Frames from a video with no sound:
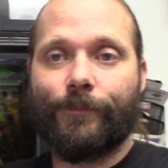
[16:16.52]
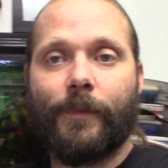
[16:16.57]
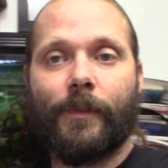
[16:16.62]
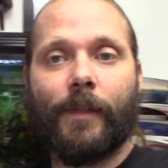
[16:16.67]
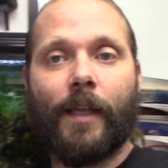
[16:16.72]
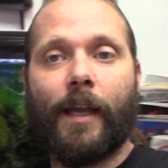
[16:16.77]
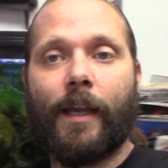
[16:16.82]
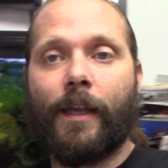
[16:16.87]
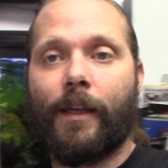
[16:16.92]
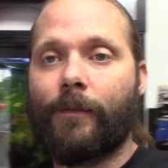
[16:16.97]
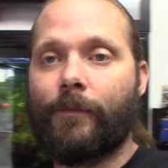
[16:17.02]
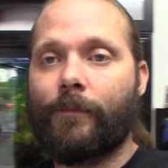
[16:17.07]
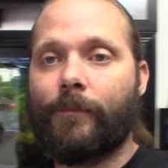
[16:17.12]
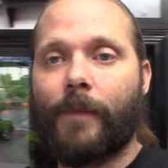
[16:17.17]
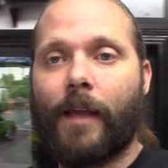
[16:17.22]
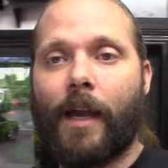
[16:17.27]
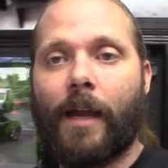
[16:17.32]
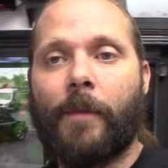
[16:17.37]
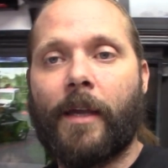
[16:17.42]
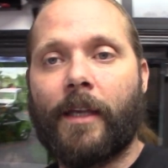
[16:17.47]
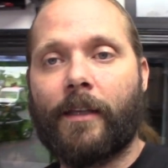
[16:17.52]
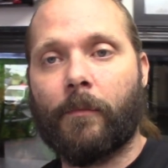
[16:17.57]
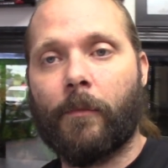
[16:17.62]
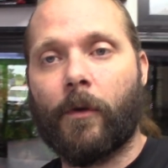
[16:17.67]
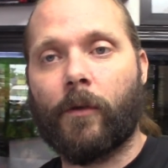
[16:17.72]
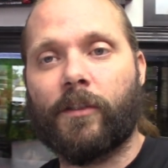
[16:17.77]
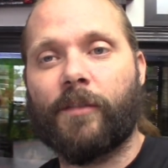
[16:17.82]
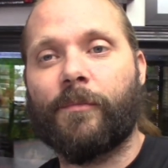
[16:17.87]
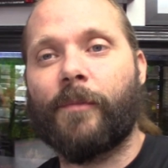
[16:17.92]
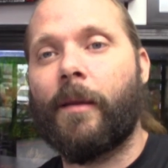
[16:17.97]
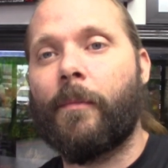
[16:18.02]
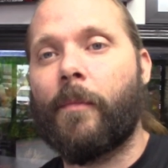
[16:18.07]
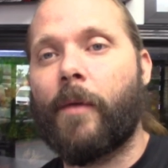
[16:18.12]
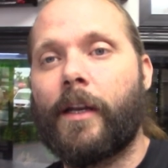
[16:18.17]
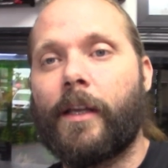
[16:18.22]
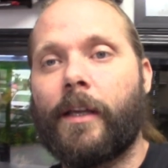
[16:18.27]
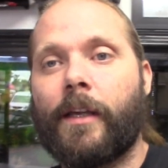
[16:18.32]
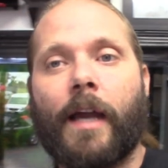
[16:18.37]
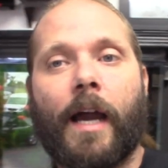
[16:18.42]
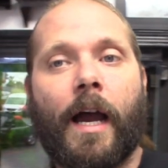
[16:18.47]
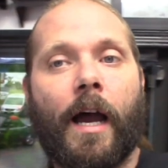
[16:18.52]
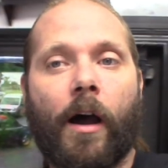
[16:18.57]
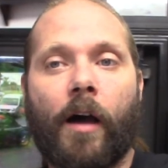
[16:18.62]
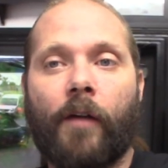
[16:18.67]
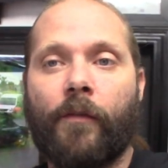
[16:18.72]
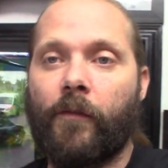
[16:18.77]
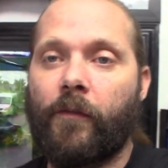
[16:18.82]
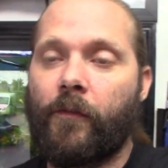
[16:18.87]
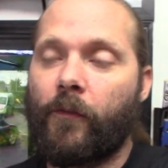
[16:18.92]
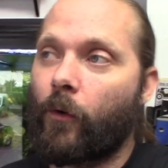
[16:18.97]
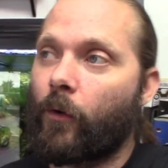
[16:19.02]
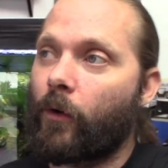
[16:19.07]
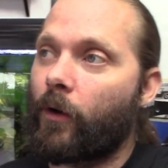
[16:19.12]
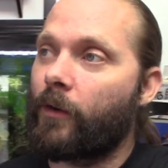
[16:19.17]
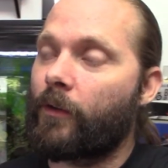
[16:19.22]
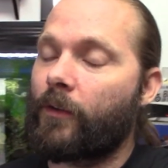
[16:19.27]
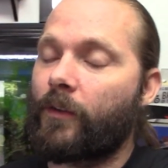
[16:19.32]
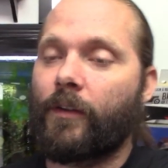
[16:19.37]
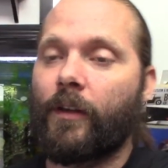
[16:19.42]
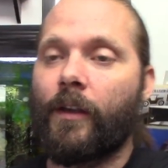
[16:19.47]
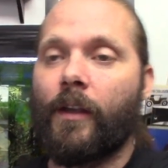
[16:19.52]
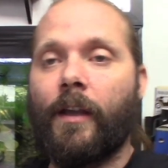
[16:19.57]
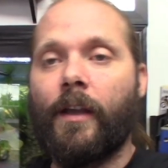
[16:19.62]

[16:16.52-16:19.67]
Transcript: hey, I make the most of my money off of Fords.